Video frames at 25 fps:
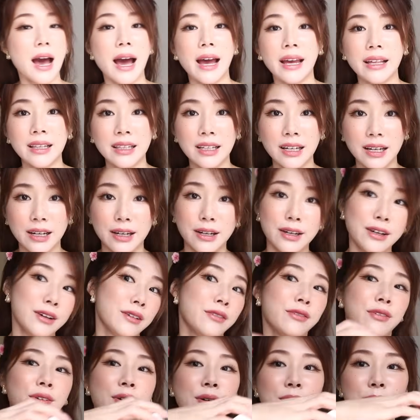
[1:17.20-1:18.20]
I
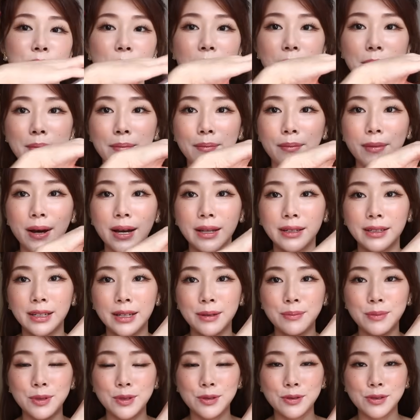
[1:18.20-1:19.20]
love my
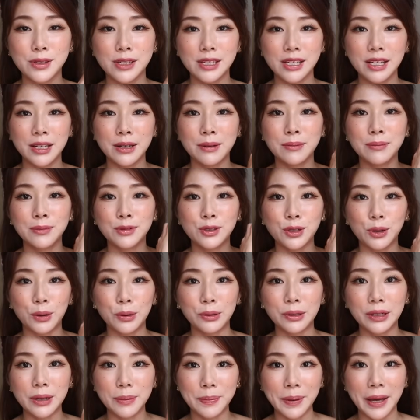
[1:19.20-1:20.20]
Monday Museum
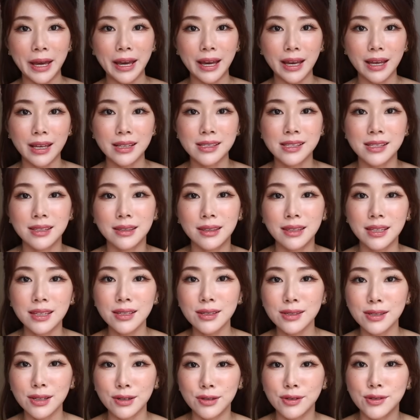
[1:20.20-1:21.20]
toner pads.
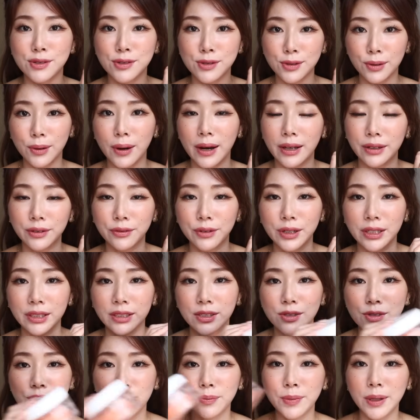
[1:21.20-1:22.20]
These are so
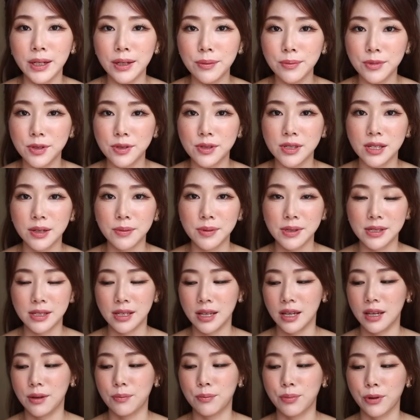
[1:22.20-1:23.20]
underrated. So Monday Museum is
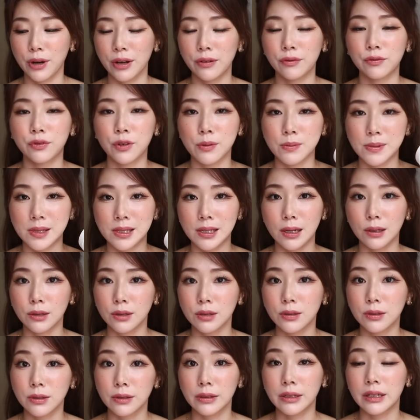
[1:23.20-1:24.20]
a brand from
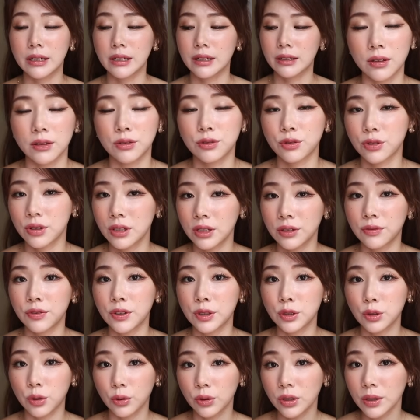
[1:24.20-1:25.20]
South Korea. 3
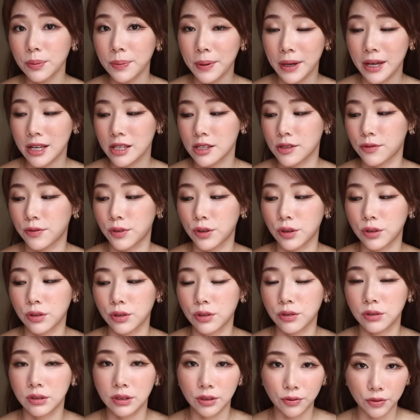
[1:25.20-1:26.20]
different toner pads for
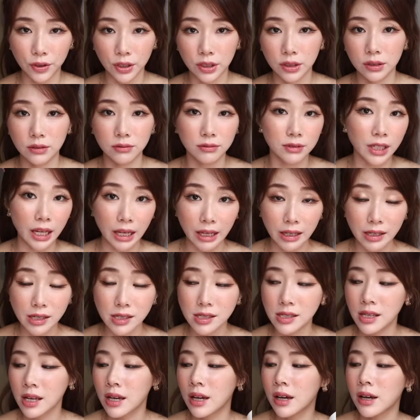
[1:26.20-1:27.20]
different
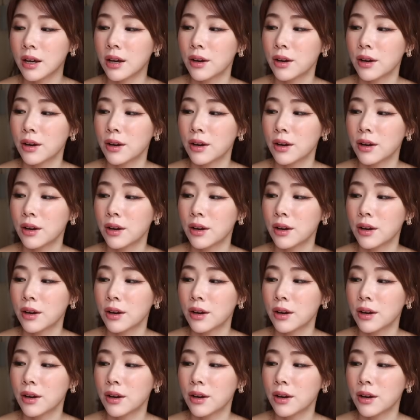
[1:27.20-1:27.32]
days.